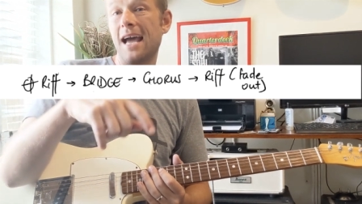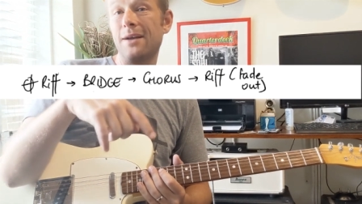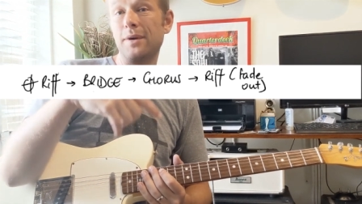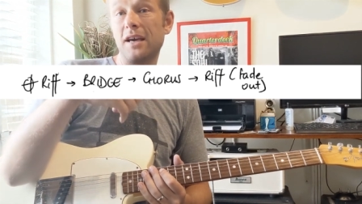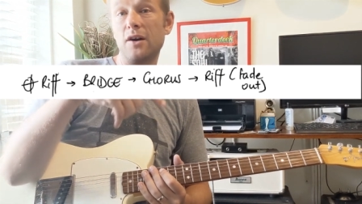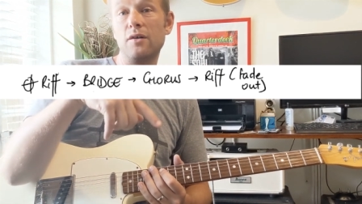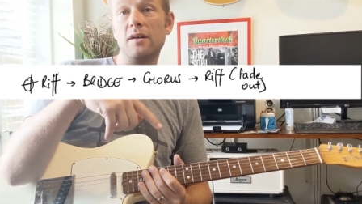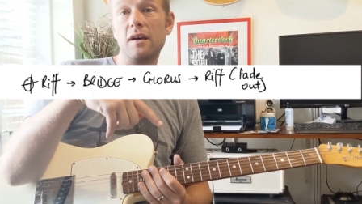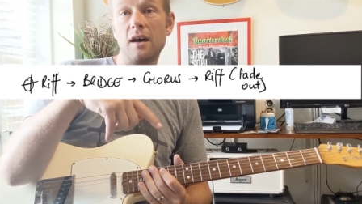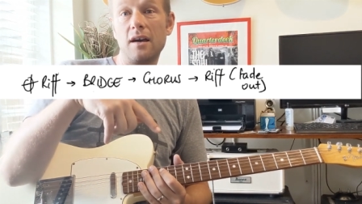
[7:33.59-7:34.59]
And we go
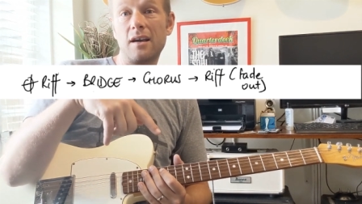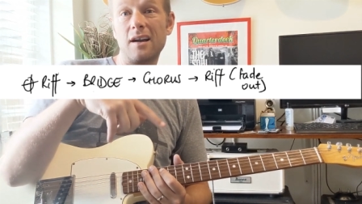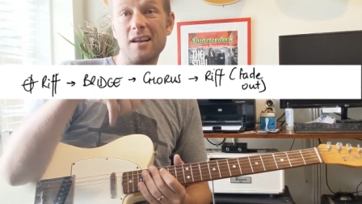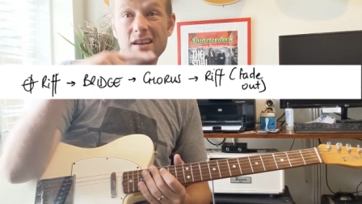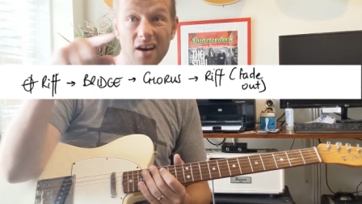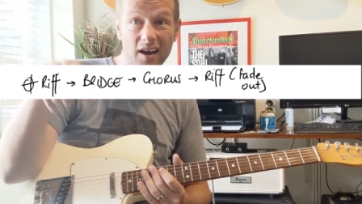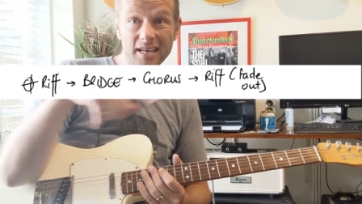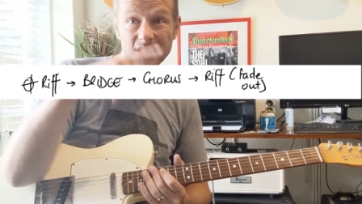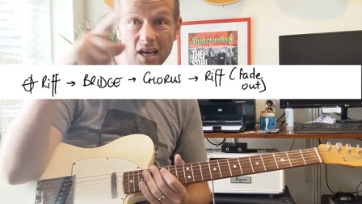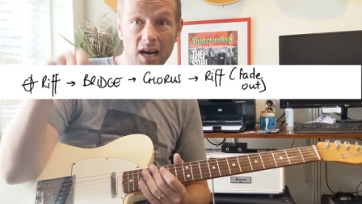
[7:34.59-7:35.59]
uh, kind of
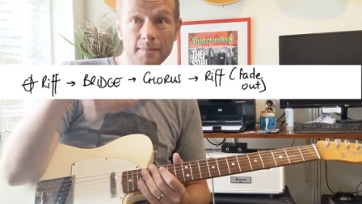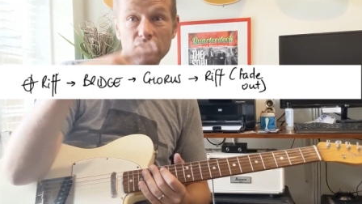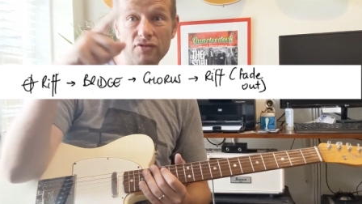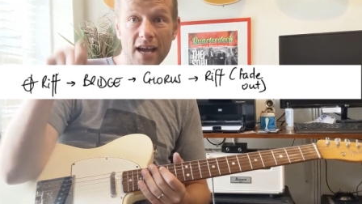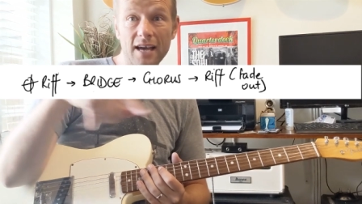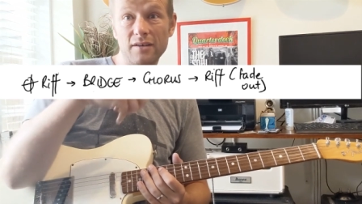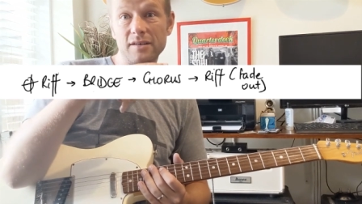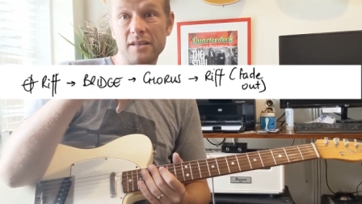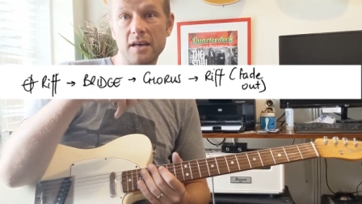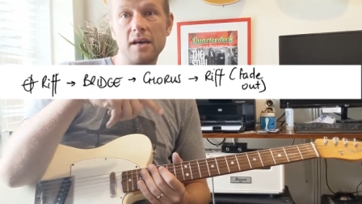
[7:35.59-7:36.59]
nine times
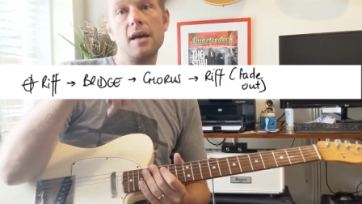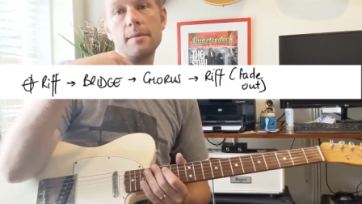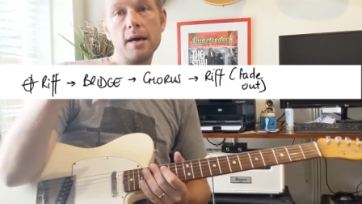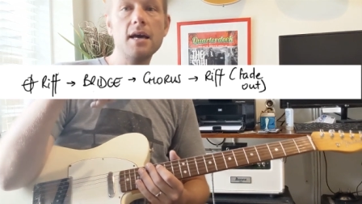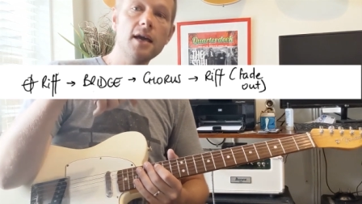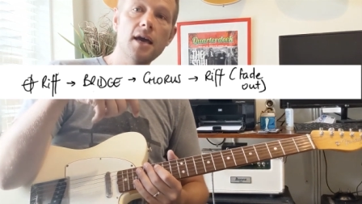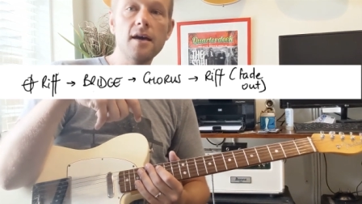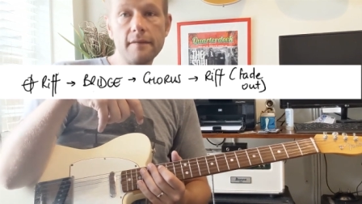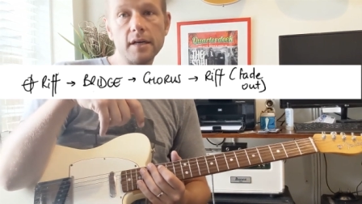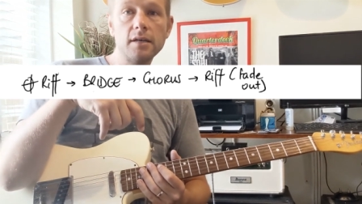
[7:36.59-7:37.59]
round the Am I
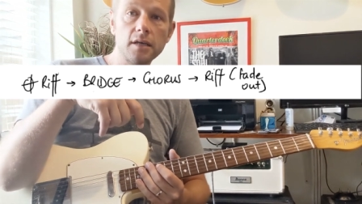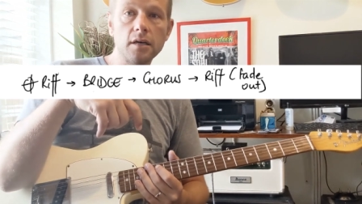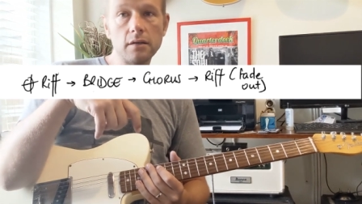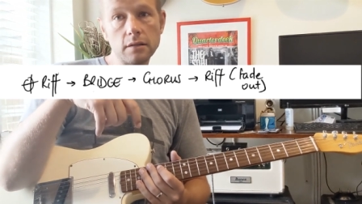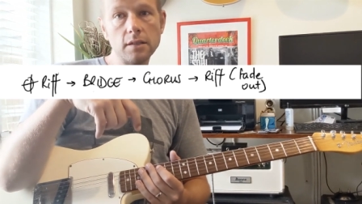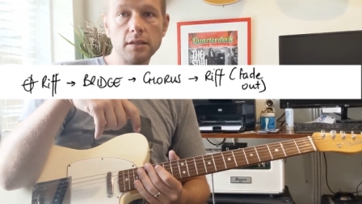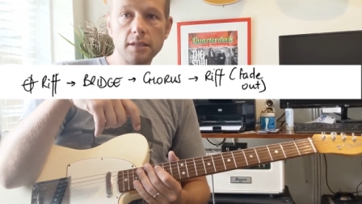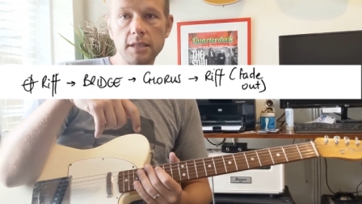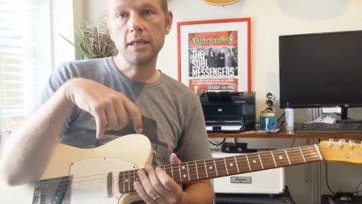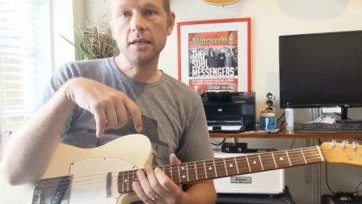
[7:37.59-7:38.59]
Ever Gonna
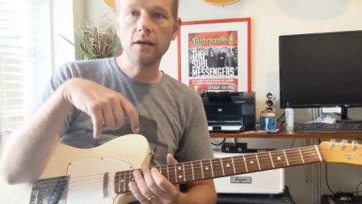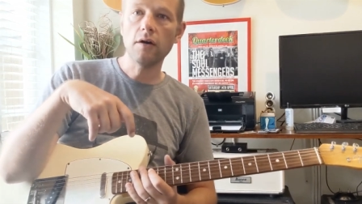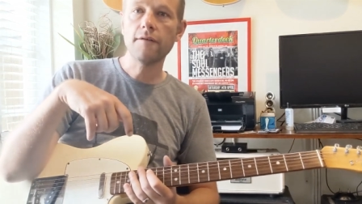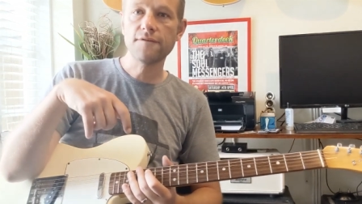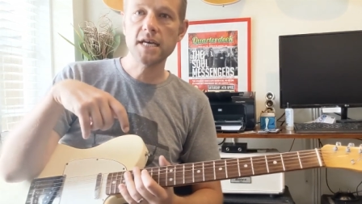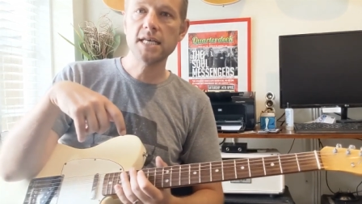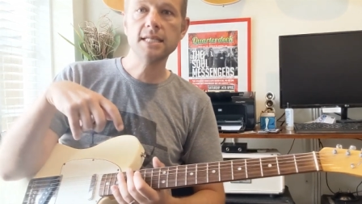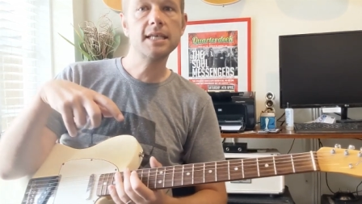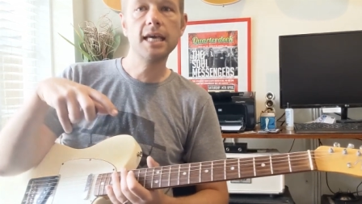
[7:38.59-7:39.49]
See Your Face